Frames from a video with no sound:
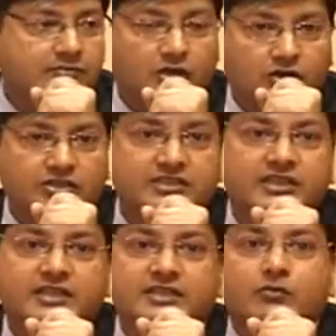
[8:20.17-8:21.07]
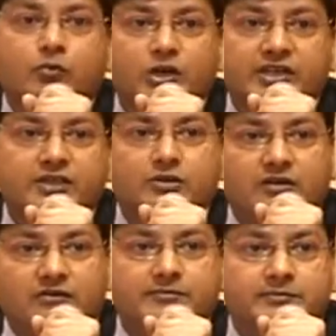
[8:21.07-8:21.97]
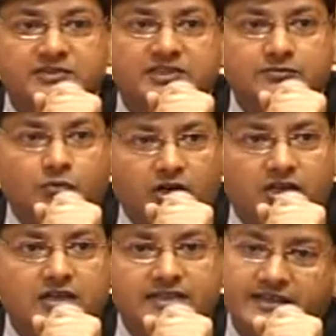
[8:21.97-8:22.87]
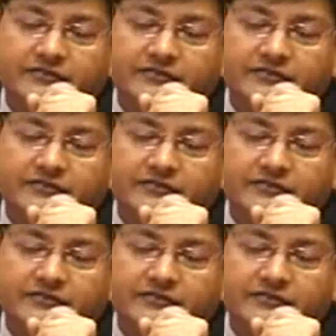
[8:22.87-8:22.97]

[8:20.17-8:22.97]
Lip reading: because they wanted to develop a business model.